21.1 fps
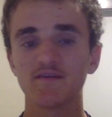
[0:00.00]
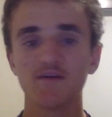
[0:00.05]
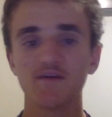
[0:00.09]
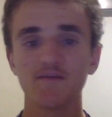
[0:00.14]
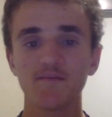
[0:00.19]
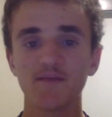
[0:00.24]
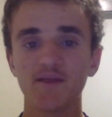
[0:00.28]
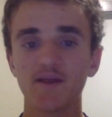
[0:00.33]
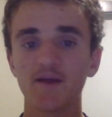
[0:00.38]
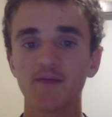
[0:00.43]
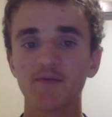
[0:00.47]

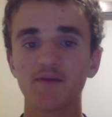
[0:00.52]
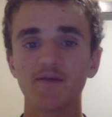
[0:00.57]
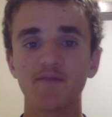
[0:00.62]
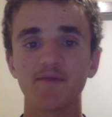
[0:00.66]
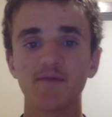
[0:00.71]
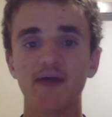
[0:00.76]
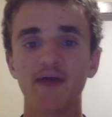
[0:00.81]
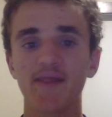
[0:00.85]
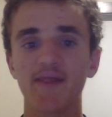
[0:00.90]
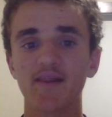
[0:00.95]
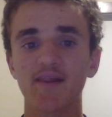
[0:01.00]
been up and
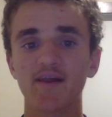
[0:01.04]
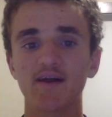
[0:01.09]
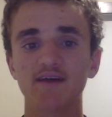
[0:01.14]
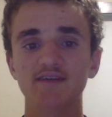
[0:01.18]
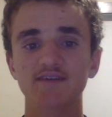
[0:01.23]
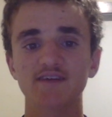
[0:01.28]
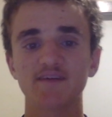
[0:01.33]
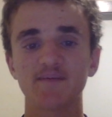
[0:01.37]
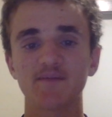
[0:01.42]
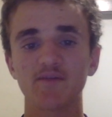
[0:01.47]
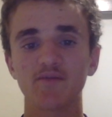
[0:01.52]
about in the last
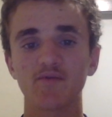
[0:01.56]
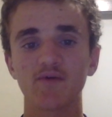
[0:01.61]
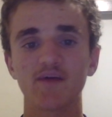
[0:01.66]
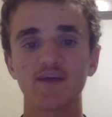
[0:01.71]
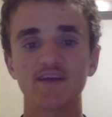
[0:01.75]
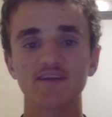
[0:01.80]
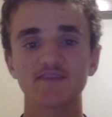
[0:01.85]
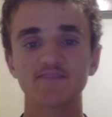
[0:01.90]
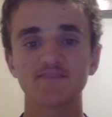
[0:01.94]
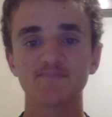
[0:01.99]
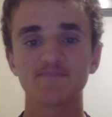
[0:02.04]
couple of
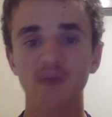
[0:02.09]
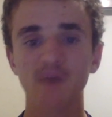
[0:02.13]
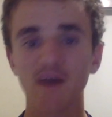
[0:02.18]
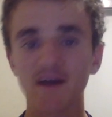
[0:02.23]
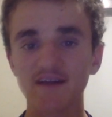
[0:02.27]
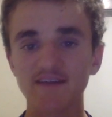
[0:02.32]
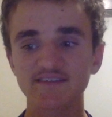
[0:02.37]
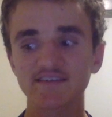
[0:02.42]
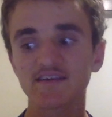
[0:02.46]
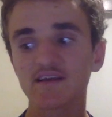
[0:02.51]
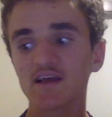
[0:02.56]
weeks,
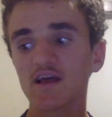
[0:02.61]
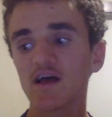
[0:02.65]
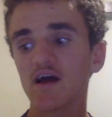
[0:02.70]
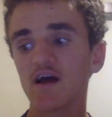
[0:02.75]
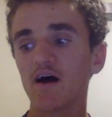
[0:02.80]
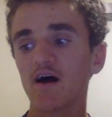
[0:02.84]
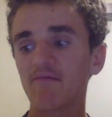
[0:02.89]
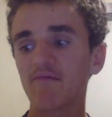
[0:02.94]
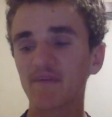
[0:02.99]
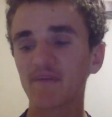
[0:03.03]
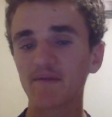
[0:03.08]
but
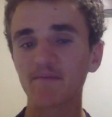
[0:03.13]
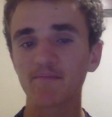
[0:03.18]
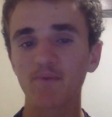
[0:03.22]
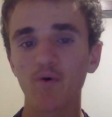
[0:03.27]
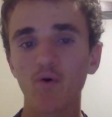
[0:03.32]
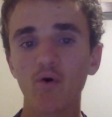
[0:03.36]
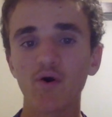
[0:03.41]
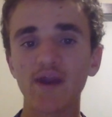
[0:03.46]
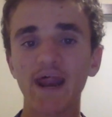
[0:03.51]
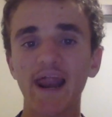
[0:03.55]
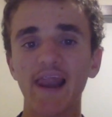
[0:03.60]
I think
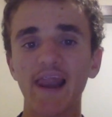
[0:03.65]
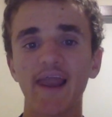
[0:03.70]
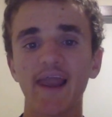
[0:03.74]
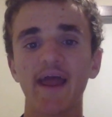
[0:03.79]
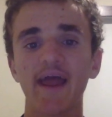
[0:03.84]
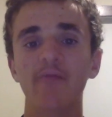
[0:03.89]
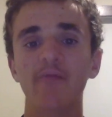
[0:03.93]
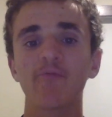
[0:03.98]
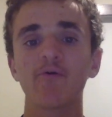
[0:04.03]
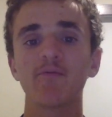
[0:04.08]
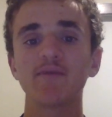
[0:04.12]
Port
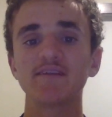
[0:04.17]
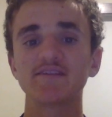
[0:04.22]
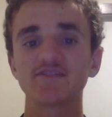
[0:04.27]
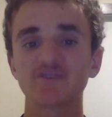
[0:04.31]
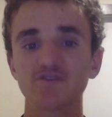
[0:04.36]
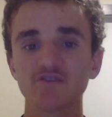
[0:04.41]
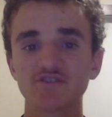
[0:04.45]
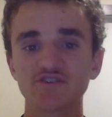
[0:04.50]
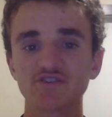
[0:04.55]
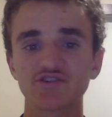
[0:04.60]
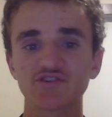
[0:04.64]
Adelaide will be
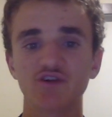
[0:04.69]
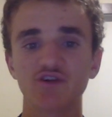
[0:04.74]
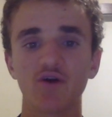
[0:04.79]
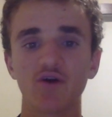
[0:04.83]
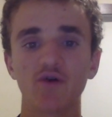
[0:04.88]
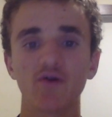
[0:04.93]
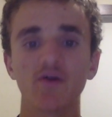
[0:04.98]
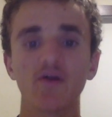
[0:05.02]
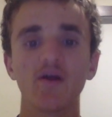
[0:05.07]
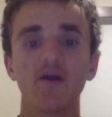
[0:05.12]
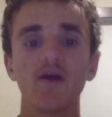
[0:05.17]
too
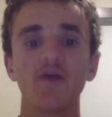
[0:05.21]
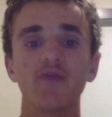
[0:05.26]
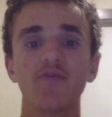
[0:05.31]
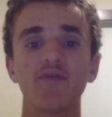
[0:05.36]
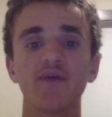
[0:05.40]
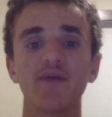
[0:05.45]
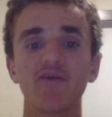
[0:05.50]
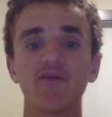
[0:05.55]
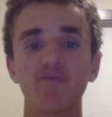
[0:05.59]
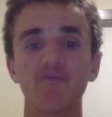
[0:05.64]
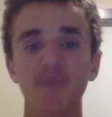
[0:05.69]
strong.
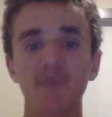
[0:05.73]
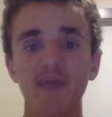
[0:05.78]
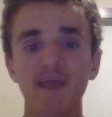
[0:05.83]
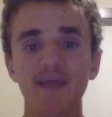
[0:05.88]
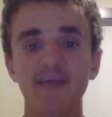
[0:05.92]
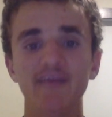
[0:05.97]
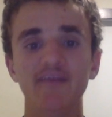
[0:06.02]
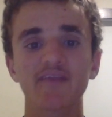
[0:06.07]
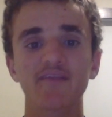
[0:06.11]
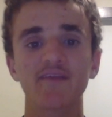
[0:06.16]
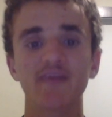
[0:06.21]
They will
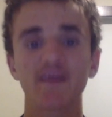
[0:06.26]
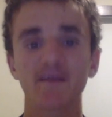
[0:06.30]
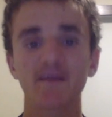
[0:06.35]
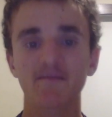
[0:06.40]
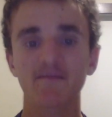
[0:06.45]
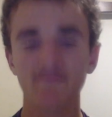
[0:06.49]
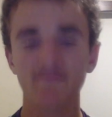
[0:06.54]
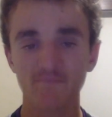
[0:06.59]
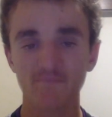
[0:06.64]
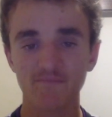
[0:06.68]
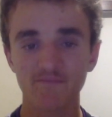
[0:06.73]
make their
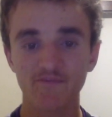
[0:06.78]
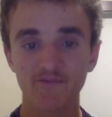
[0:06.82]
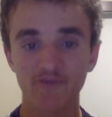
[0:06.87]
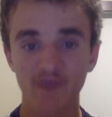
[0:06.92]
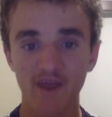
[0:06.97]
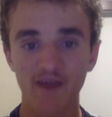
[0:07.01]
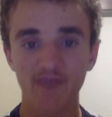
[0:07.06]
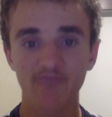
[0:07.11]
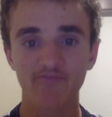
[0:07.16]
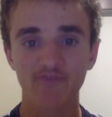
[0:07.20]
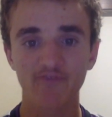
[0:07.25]

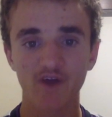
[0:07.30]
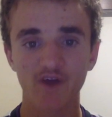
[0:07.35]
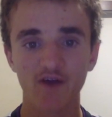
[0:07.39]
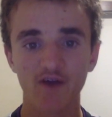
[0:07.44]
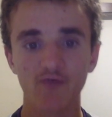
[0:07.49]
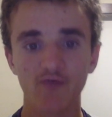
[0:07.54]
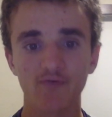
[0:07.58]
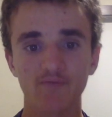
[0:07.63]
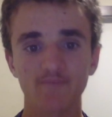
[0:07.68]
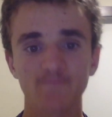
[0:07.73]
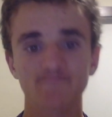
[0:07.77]
grand
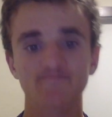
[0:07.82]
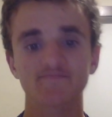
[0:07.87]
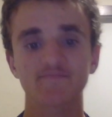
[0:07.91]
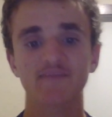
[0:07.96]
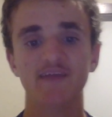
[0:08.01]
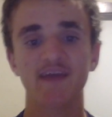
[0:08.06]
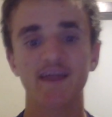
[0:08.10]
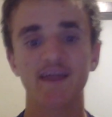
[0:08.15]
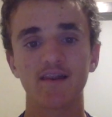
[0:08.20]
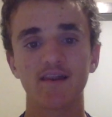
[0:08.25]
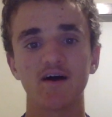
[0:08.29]
final
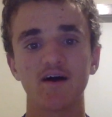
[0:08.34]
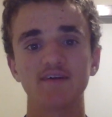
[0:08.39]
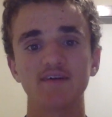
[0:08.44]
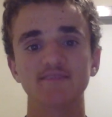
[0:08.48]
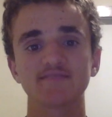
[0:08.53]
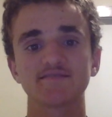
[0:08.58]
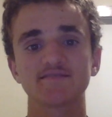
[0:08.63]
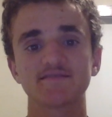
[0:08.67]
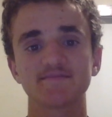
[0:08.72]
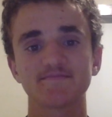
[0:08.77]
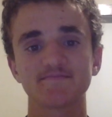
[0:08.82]
at last.